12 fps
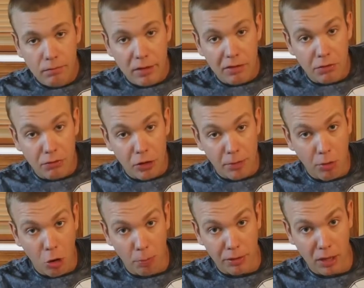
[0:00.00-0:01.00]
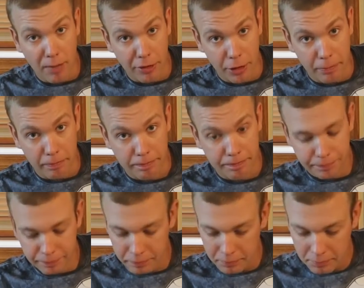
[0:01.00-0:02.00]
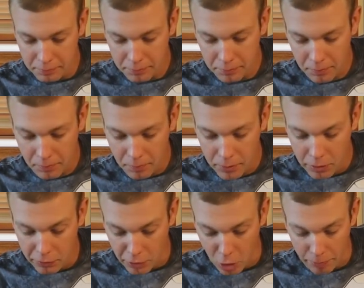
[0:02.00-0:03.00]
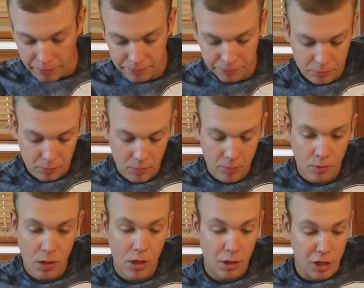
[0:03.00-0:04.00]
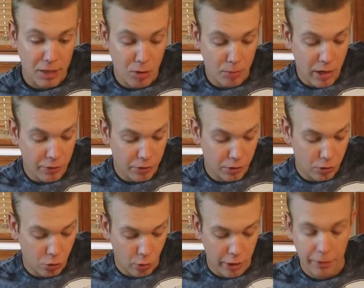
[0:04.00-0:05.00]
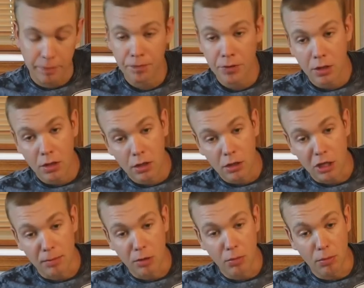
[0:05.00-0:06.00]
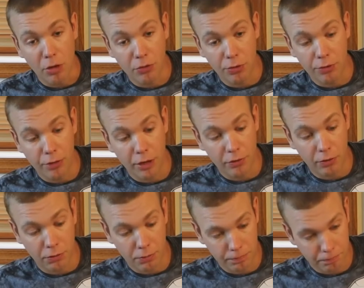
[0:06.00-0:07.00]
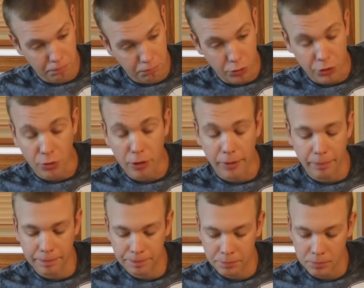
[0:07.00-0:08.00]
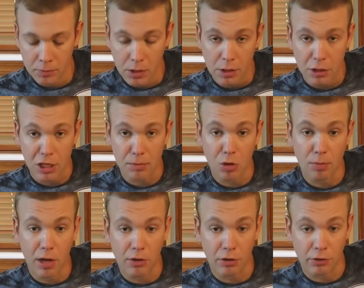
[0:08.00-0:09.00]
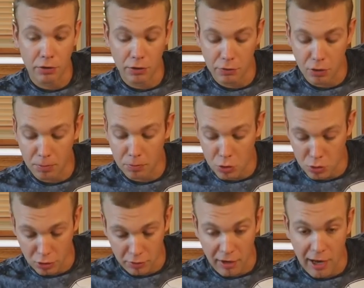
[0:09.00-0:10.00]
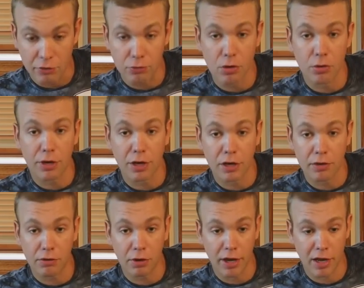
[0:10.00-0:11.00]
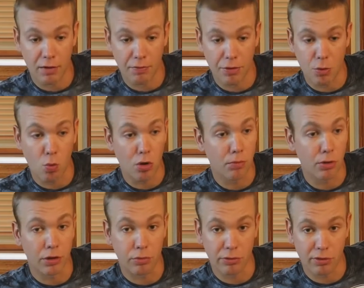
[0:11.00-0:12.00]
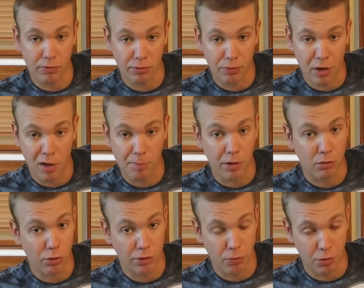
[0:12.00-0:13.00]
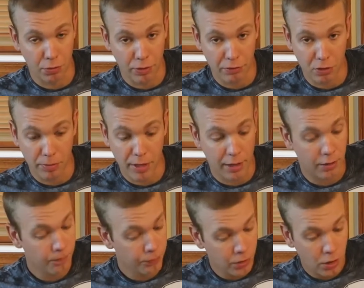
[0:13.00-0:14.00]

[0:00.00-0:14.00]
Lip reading: That's a very pulpy lemonade. So, chemo mounting, great. Chemo muzzle devices, pretty great. Chemo mounting system, you can attach to other cans that have the 1.375 by 24 threads on the back.